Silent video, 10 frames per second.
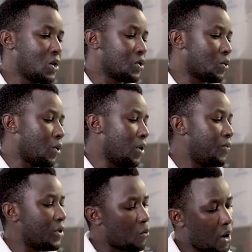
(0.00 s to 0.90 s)
So
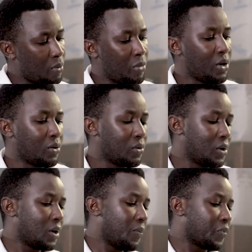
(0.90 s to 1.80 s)
if in 1 mil
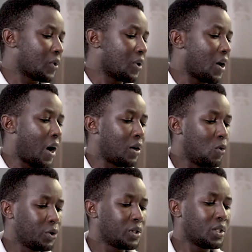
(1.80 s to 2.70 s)
I
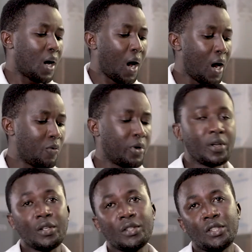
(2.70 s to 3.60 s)
got
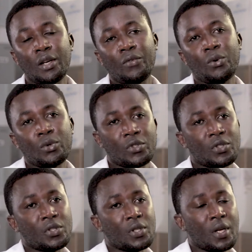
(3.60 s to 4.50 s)
100
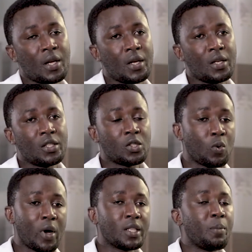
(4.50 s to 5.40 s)
CFUs, so
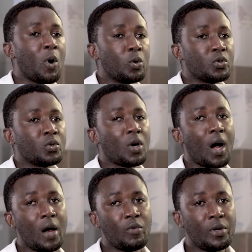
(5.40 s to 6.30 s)
what about
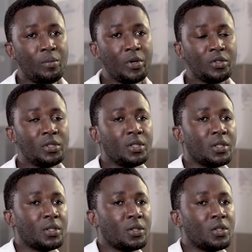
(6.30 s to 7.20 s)
100 mils?
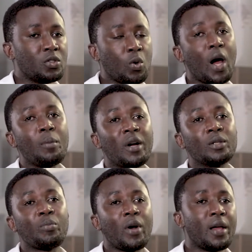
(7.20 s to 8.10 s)
So I
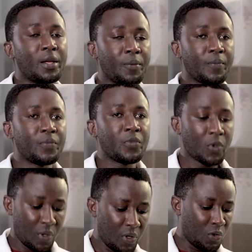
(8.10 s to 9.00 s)
multiply.
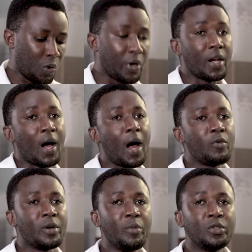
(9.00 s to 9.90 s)
So in
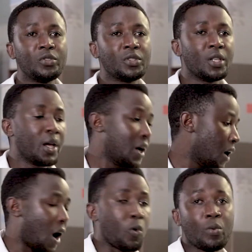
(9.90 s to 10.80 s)
100 mils,
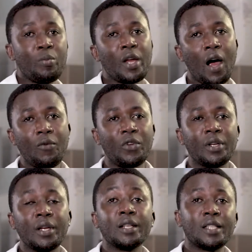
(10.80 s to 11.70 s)
I will be
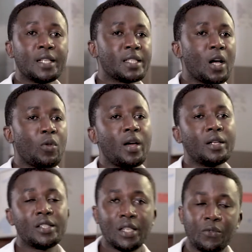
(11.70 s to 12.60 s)
having 10,000
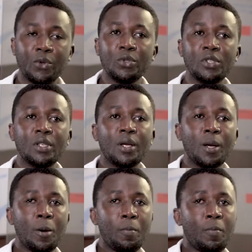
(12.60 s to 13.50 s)
CFUs
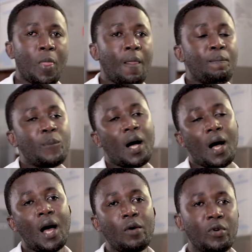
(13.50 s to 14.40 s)
per
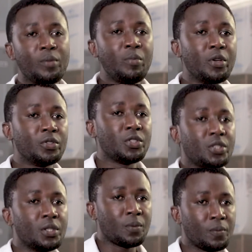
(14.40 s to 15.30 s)
100 mils.